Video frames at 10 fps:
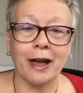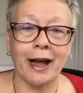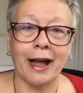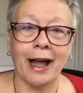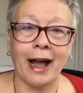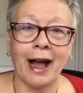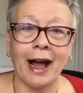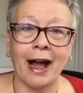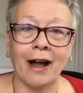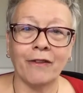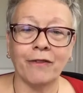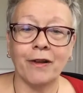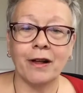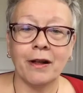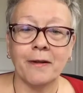I have
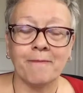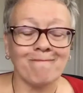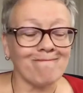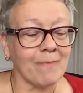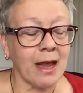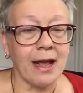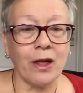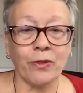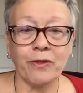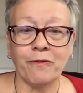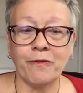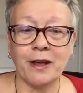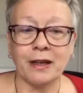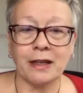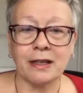health and
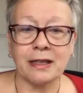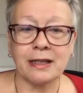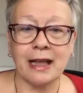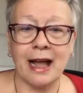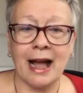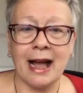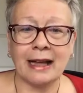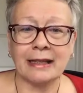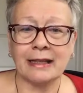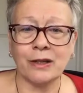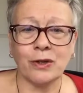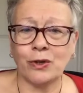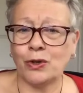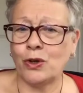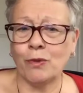fitness and
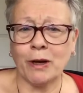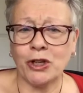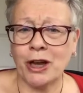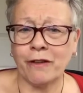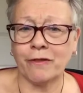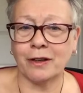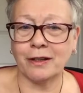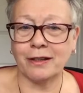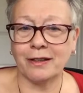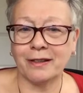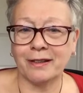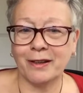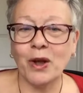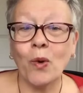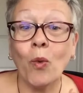too much effort,
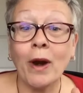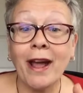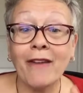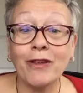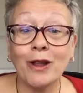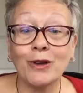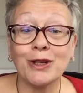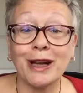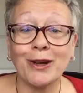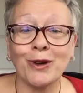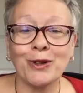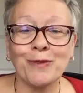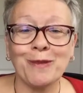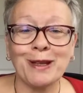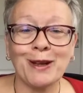whatever those
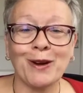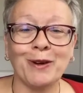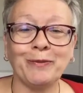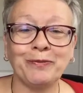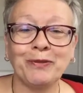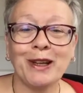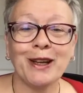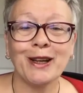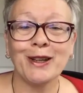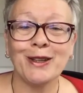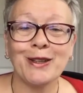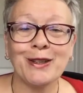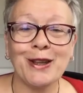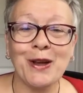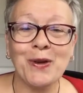dichotomies are.
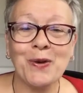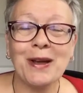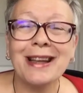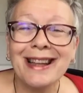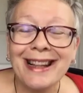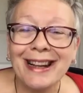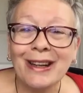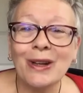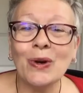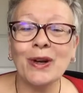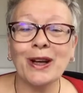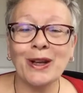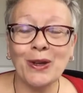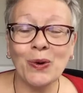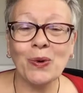So look
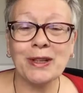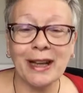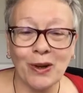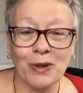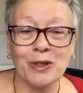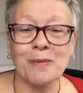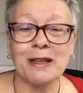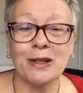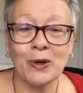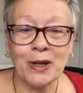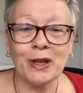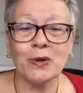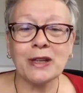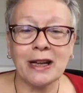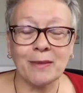at your dichotomies, look at your
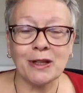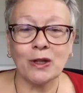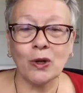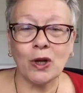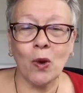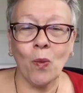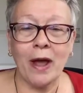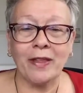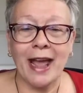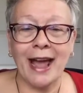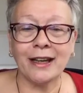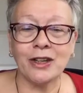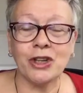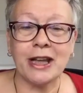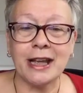dilemmas, look at where the
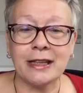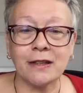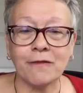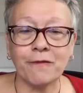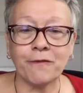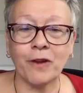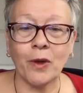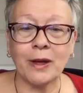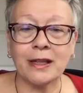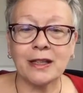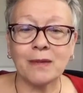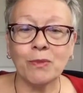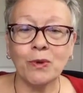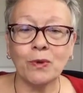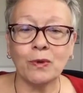energy isn't flowing
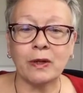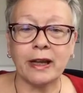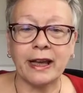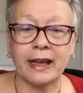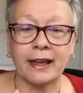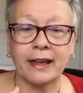smoothly